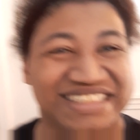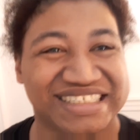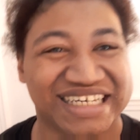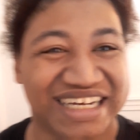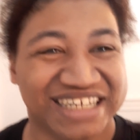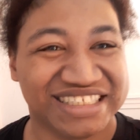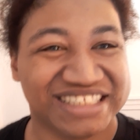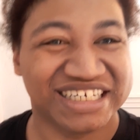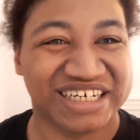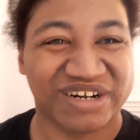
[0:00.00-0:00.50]

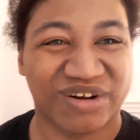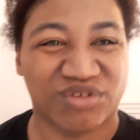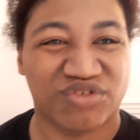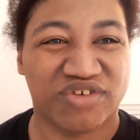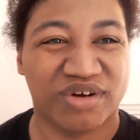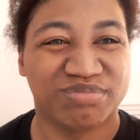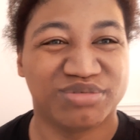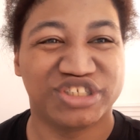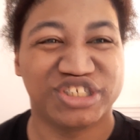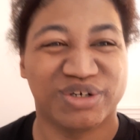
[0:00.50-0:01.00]
son, Donald
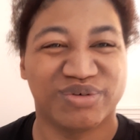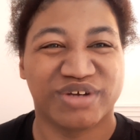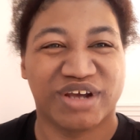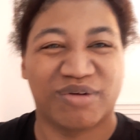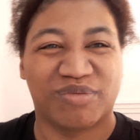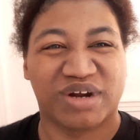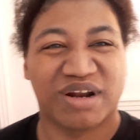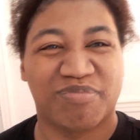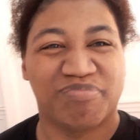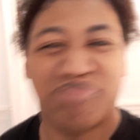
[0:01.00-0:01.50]
Trump
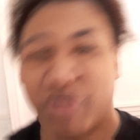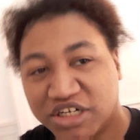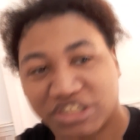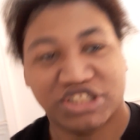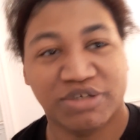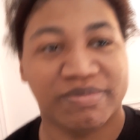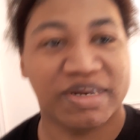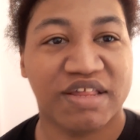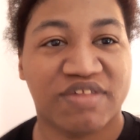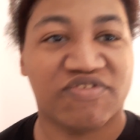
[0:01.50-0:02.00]
Jr. I wanna
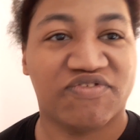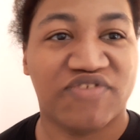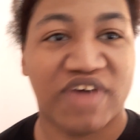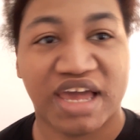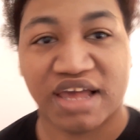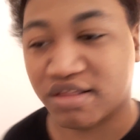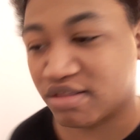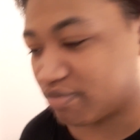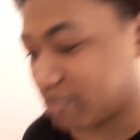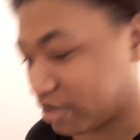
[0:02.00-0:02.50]
punch him in his face.